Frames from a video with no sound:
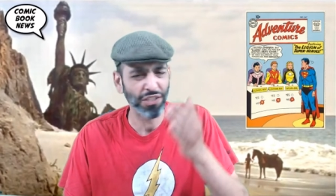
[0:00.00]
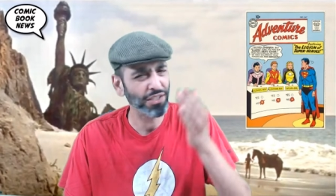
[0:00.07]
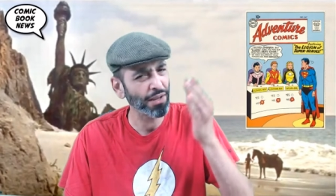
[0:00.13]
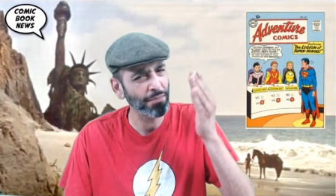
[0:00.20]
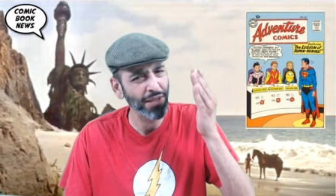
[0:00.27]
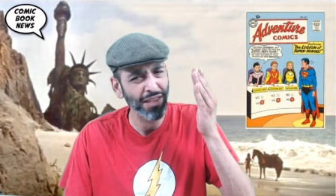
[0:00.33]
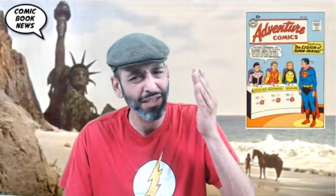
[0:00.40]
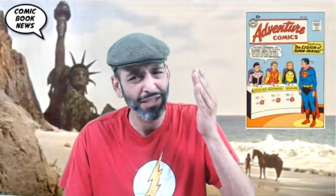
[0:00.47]
I
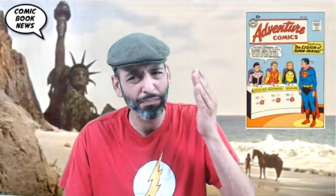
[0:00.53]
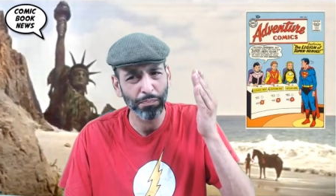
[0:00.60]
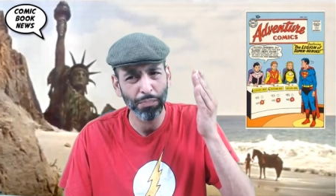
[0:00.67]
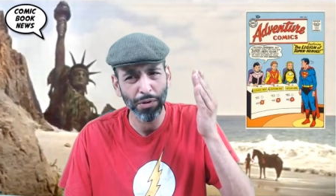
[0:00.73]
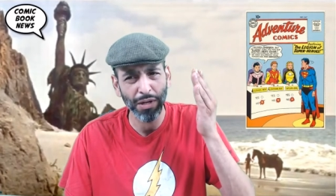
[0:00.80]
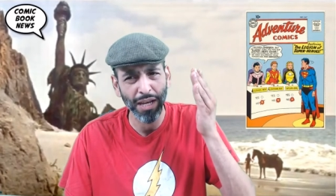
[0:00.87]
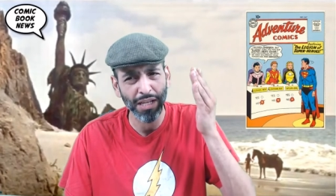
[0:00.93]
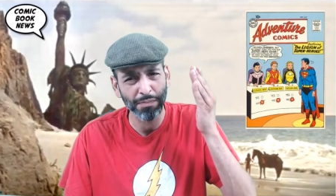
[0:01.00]
mean, this
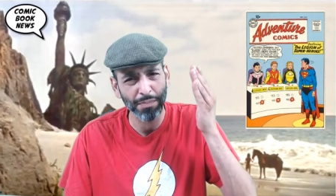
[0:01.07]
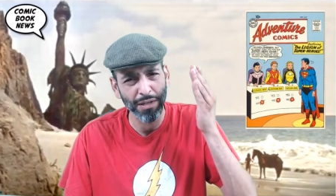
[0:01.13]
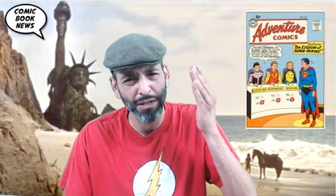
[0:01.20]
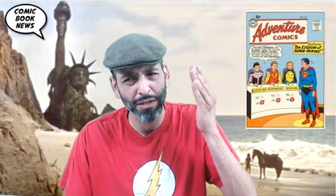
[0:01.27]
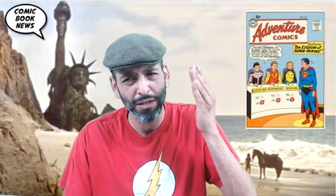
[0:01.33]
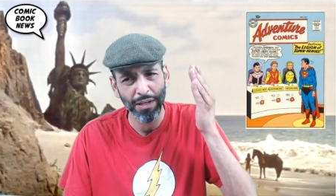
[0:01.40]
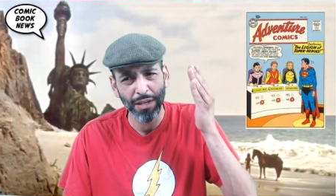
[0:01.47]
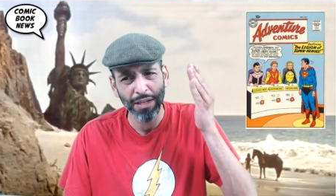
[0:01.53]
book has
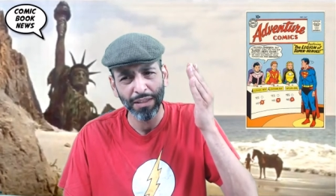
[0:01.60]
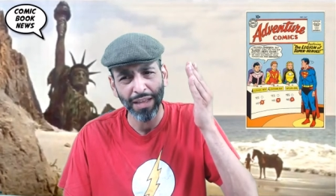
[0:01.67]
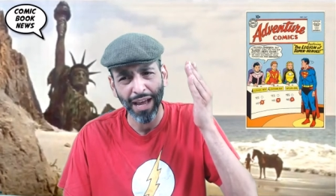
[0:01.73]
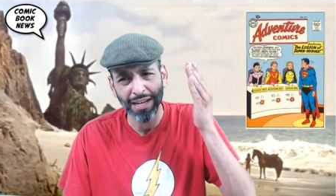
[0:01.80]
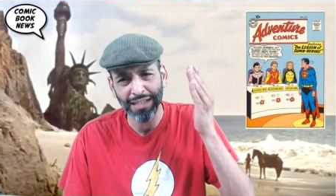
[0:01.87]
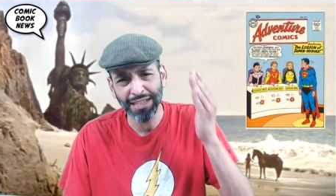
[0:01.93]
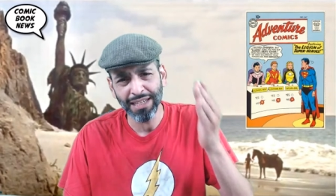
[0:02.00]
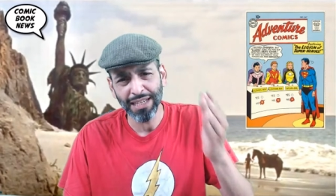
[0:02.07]
been the
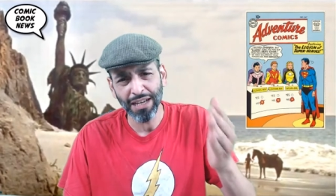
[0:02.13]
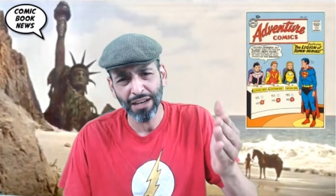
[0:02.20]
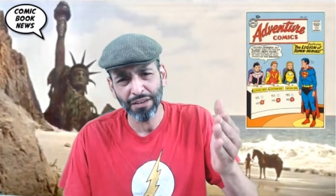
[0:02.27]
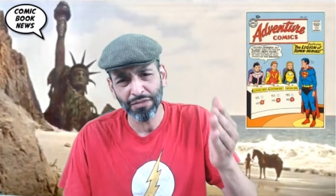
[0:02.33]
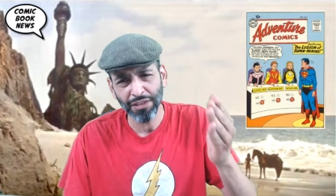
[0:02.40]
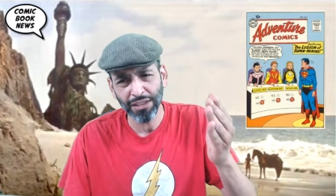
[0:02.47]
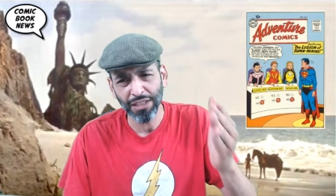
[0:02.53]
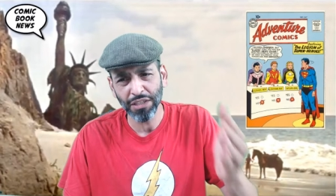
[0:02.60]
idea of
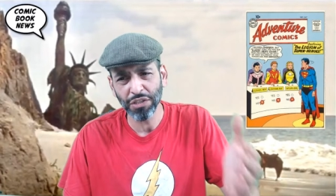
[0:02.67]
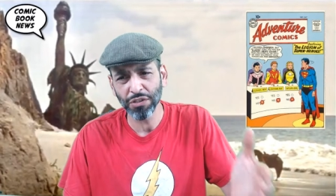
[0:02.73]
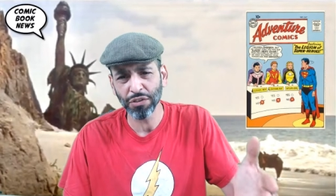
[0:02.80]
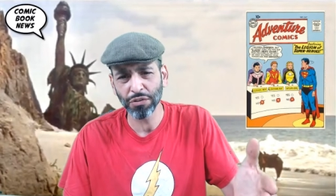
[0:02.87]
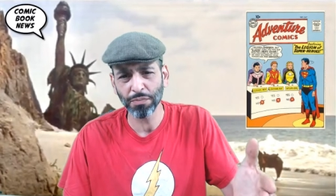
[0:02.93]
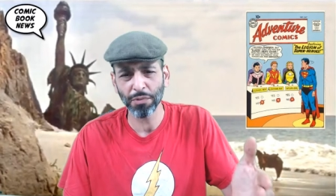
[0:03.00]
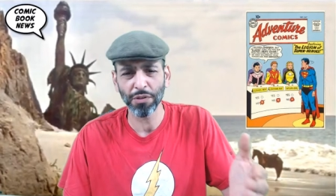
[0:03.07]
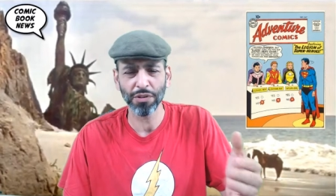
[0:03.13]
the Legion of
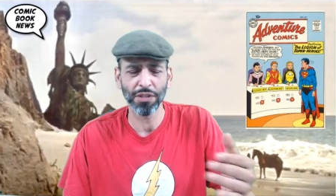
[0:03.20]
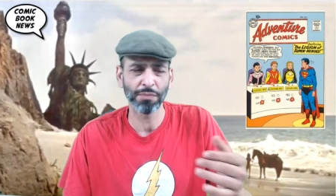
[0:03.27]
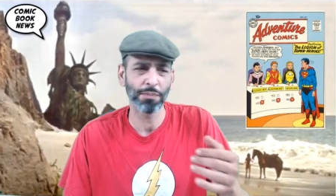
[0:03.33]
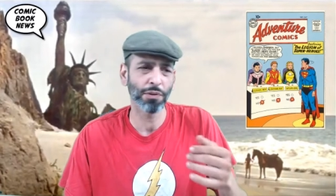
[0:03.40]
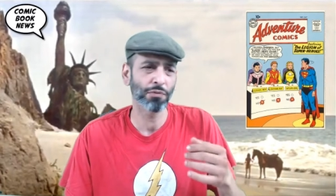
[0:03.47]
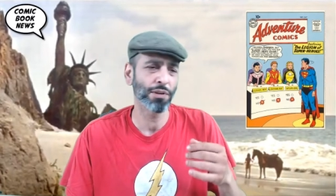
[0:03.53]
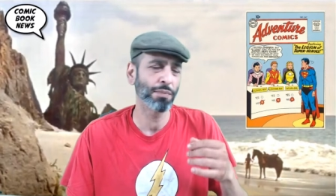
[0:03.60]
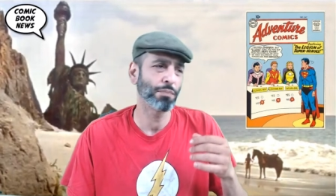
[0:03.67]
Superheroes has
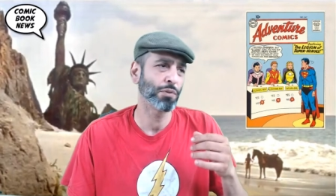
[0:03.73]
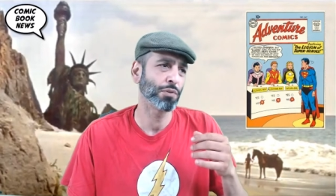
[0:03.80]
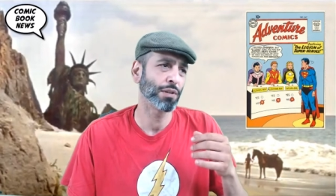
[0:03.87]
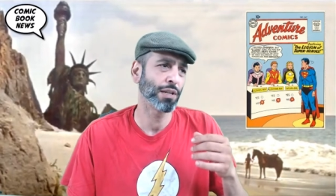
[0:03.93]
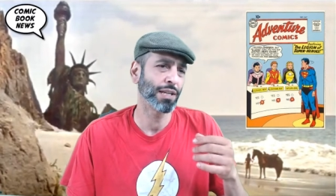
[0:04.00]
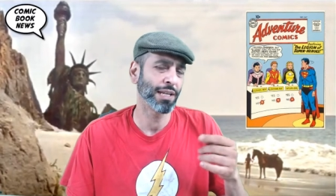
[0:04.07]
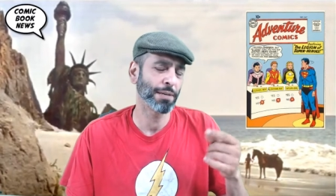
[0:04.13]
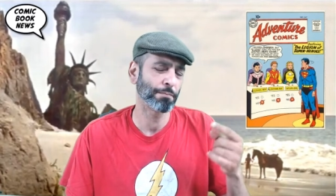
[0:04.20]
been rebooted
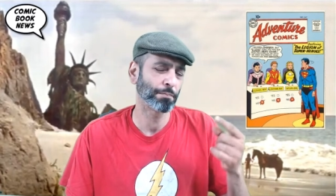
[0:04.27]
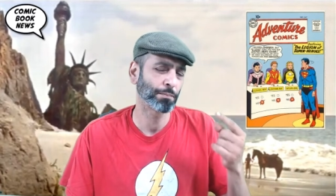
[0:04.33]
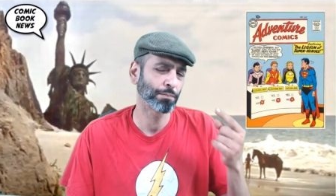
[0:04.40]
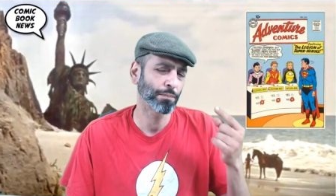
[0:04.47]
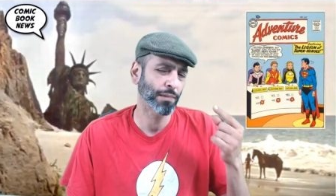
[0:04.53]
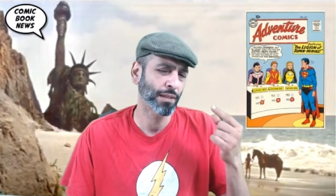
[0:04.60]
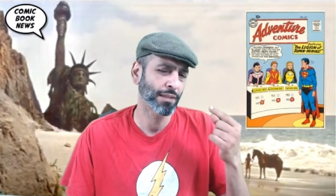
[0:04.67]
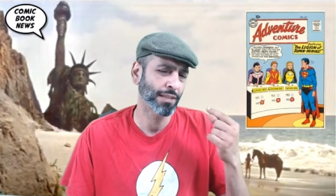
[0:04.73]

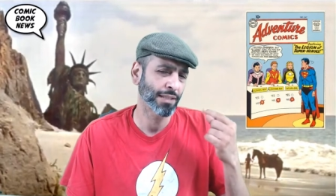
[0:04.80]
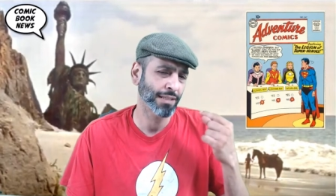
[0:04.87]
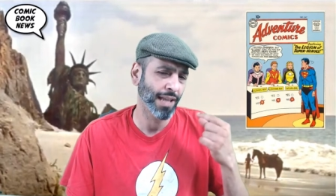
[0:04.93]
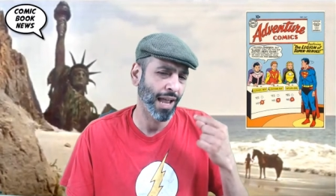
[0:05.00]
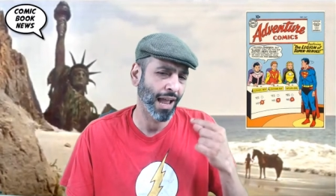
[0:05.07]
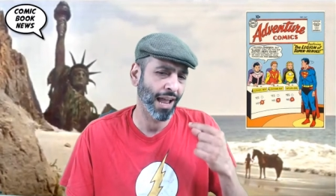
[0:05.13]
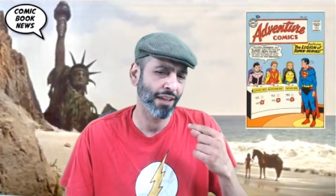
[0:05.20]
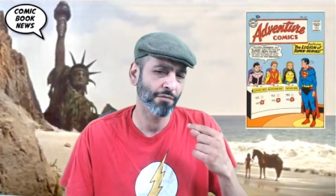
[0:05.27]
since
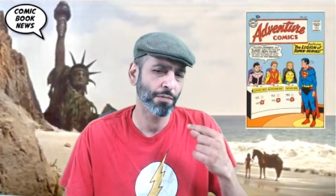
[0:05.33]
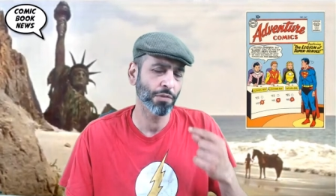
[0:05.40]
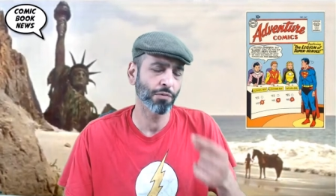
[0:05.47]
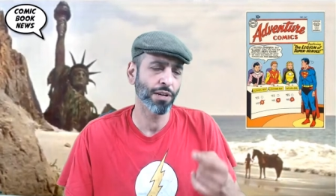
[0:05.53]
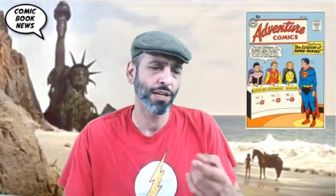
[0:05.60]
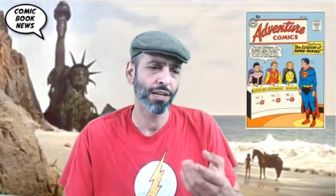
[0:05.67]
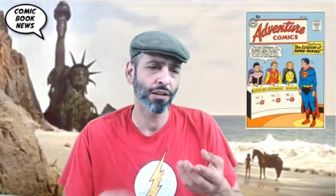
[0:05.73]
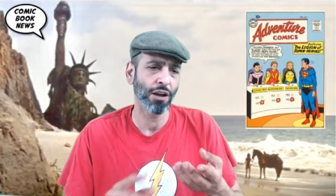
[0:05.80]
I've been
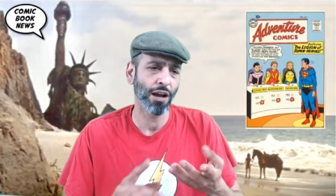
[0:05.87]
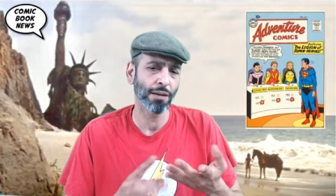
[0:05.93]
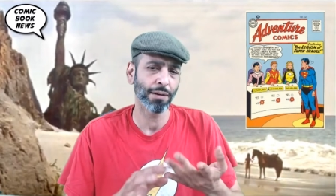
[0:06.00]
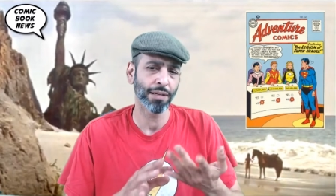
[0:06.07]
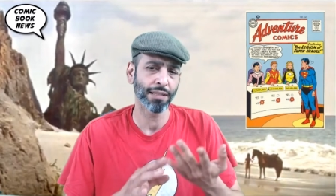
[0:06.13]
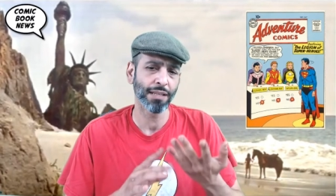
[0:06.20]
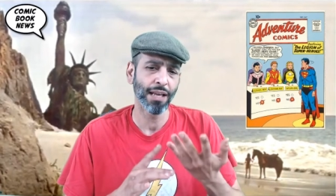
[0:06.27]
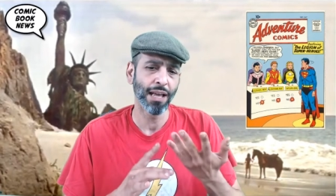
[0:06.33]
reading
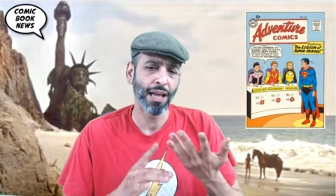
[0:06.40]
comics.